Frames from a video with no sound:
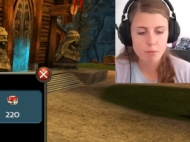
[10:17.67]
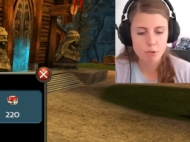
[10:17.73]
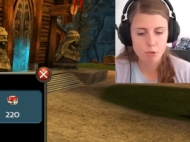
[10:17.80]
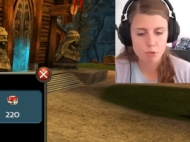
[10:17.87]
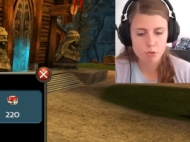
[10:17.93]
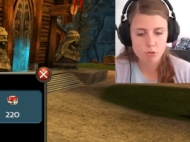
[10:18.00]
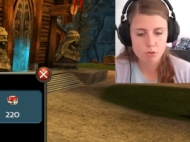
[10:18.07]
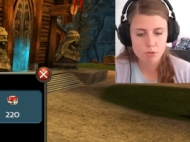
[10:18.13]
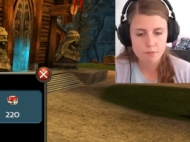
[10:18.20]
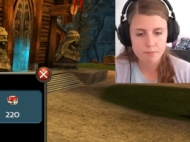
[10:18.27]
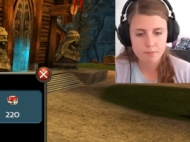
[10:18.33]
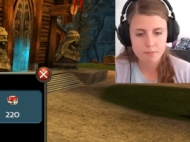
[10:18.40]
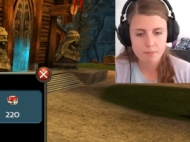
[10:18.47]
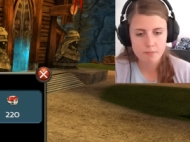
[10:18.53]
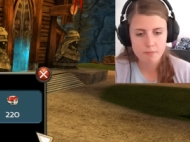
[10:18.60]
with us.
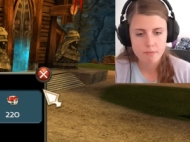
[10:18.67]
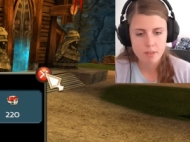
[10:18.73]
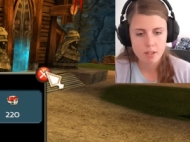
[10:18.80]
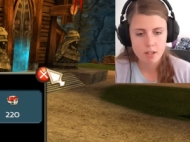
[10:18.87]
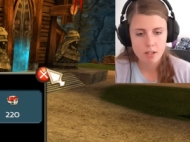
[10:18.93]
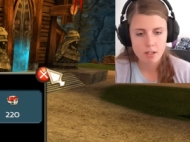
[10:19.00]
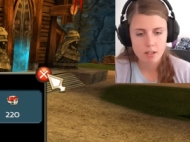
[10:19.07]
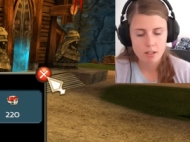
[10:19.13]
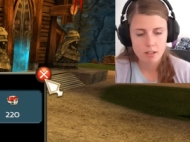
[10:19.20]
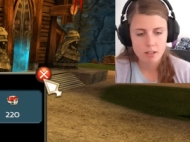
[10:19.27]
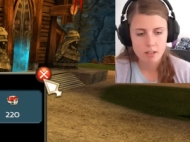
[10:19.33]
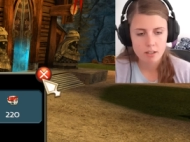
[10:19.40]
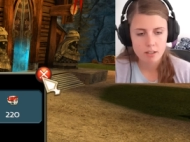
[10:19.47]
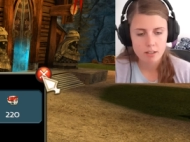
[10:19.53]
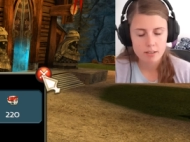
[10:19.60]

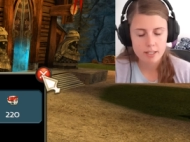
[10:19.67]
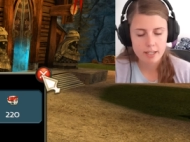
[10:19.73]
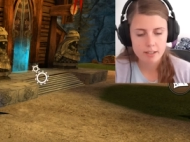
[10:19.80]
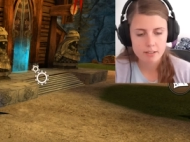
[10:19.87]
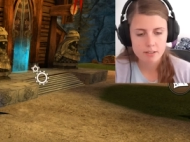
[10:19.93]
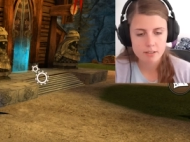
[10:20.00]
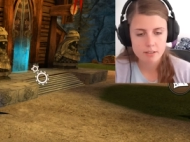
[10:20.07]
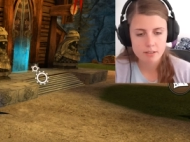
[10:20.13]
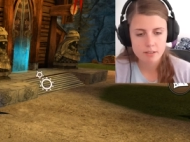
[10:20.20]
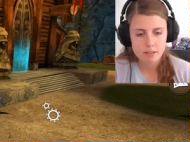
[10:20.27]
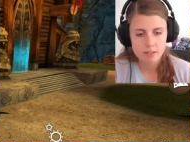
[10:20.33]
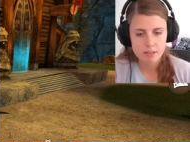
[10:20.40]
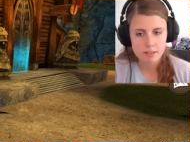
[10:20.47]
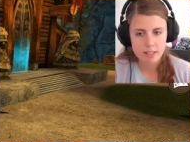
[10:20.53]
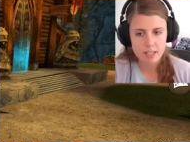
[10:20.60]
Thanks.
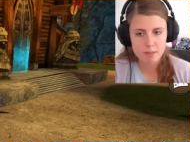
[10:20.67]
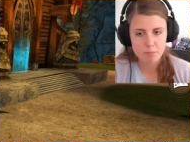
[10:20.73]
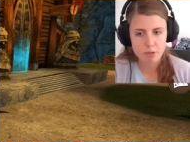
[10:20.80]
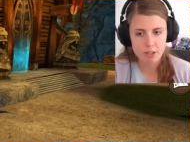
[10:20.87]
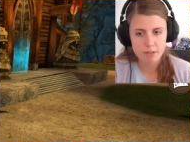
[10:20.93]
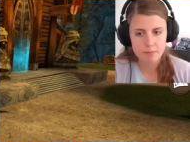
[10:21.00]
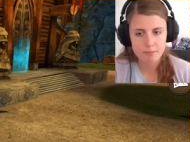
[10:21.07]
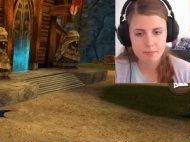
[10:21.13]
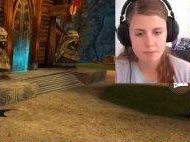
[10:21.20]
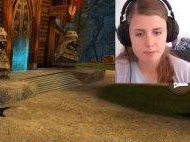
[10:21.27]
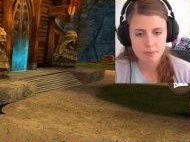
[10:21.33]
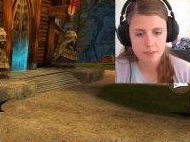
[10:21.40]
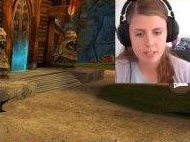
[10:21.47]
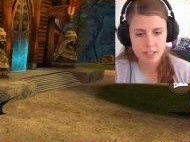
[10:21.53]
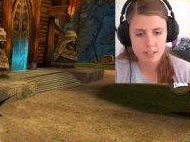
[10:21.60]
Thanks, bro.
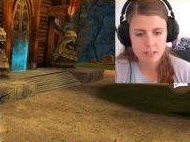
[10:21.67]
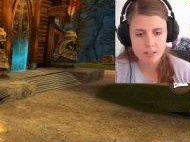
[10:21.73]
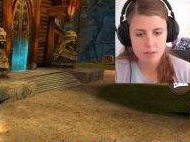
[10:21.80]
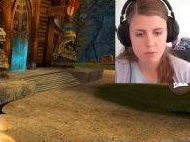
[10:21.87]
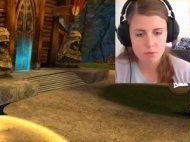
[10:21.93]
Thanks.